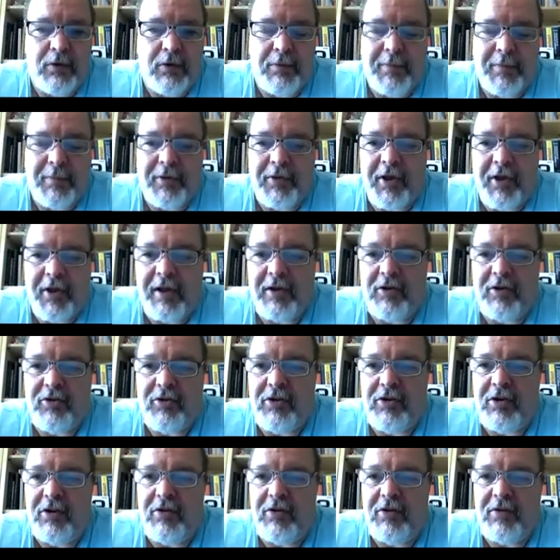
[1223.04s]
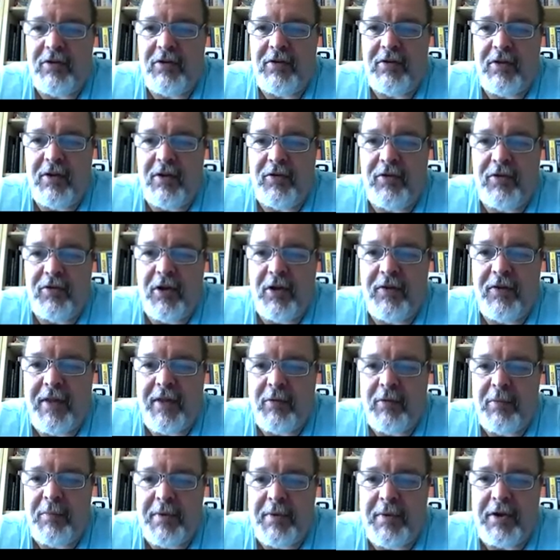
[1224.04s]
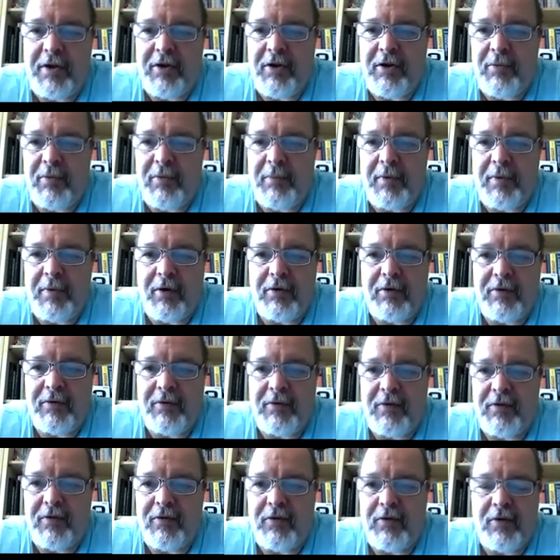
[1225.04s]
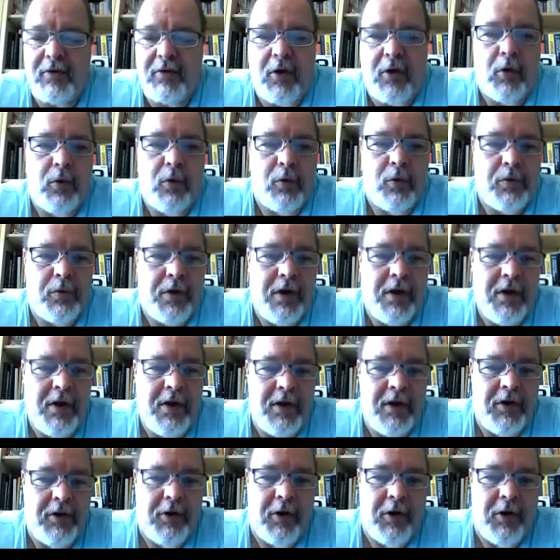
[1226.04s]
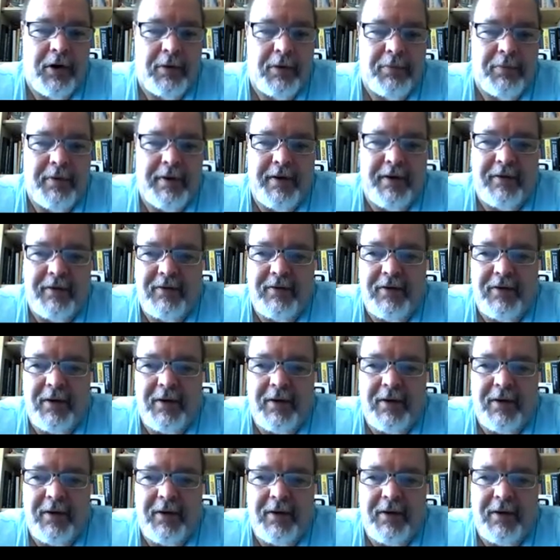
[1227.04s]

her mythologies and, and thought that would be a good one because of this cold dark place